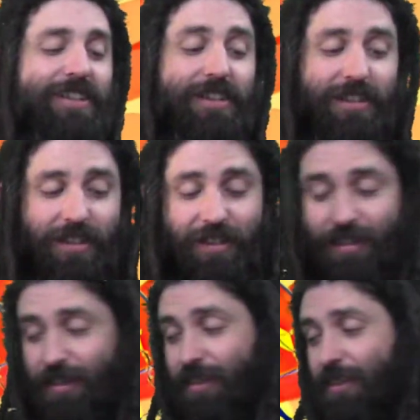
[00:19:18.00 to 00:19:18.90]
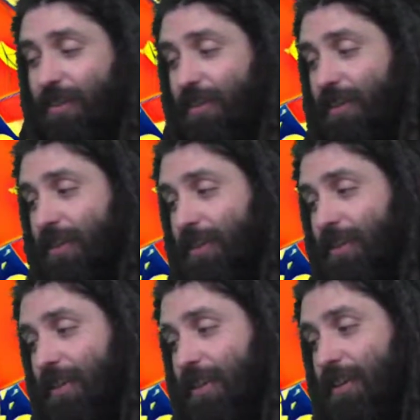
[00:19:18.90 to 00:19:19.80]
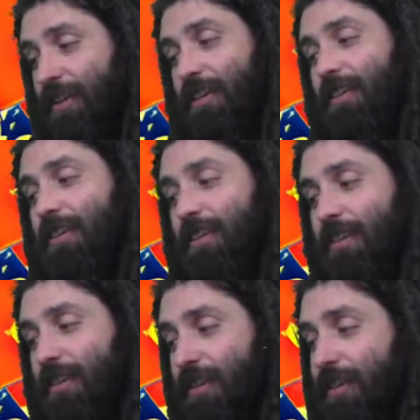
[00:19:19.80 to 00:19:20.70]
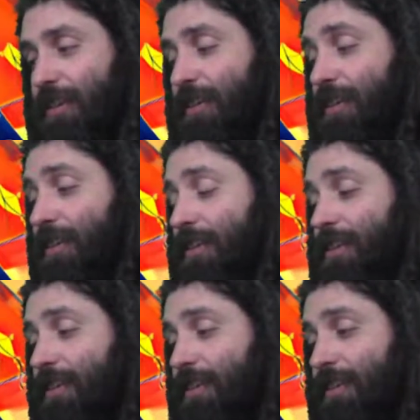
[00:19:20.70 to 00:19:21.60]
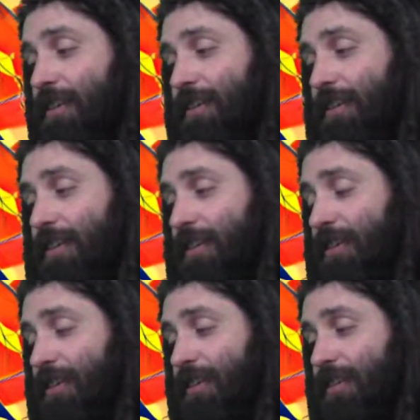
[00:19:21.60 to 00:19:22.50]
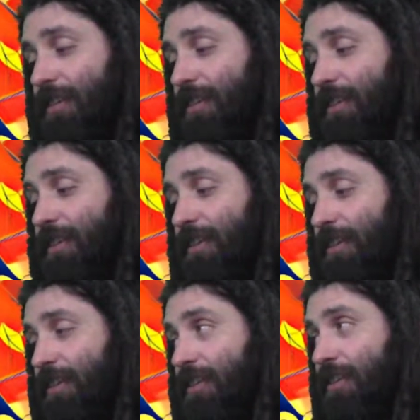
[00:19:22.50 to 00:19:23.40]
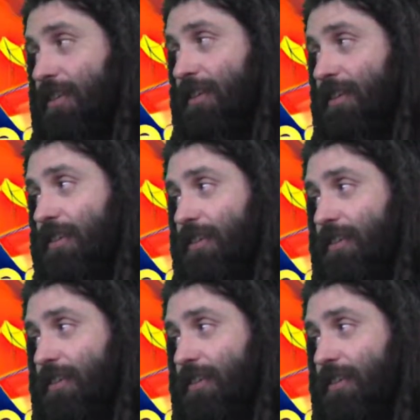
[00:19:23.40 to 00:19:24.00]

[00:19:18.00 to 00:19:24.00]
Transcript: No words are spoken by the person on screen.